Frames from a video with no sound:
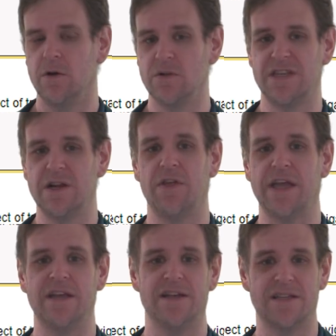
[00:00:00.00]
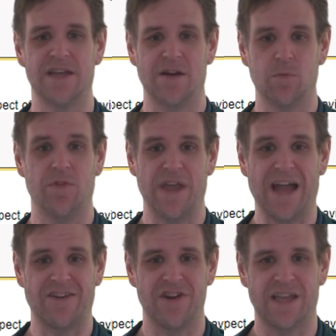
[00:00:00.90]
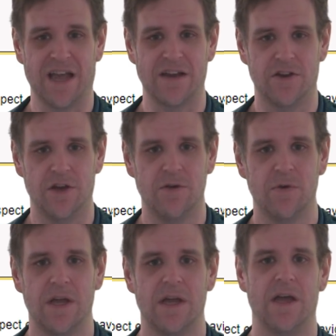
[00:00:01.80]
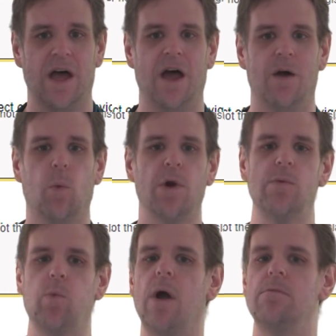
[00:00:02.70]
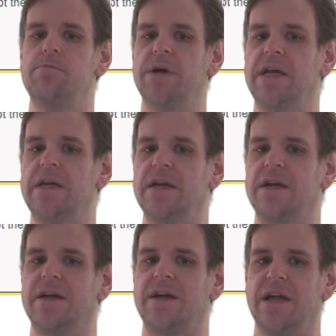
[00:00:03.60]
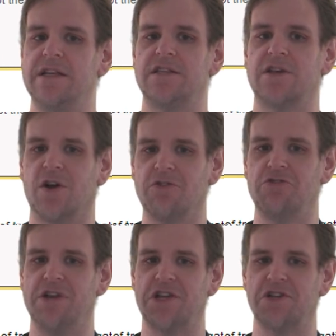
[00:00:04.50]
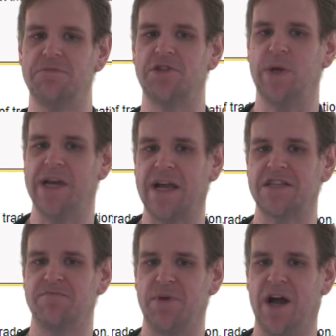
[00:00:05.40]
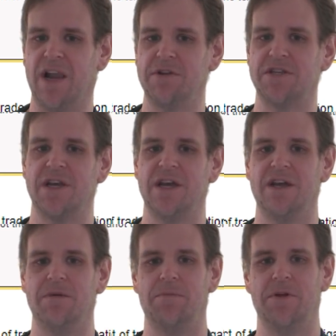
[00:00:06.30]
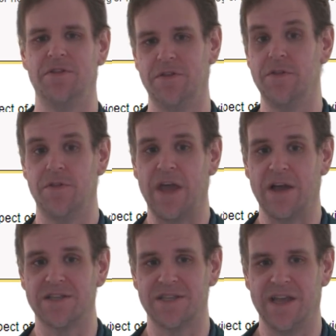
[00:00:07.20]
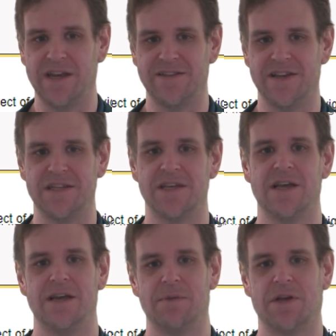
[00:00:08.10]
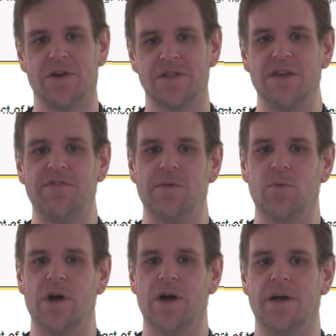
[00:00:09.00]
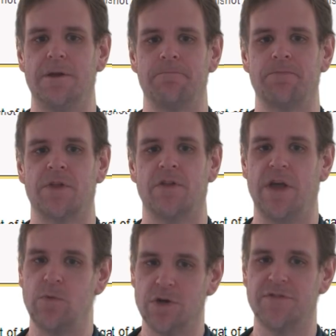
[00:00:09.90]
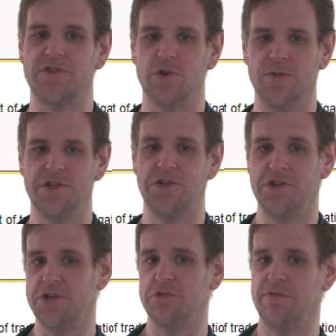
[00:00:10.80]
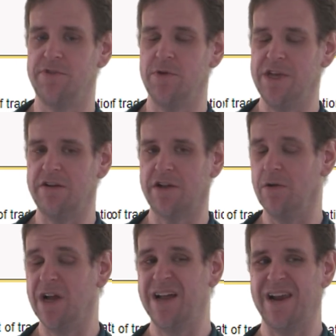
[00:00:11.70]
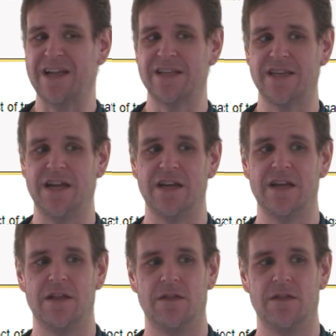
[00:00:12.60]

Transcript: until they can decide what they actually can do, uh, what it won't be is the contradiction between acts of parliament, but that th they are saying it is, because if it were, they would have sought this judicial review a year ago. Like I said,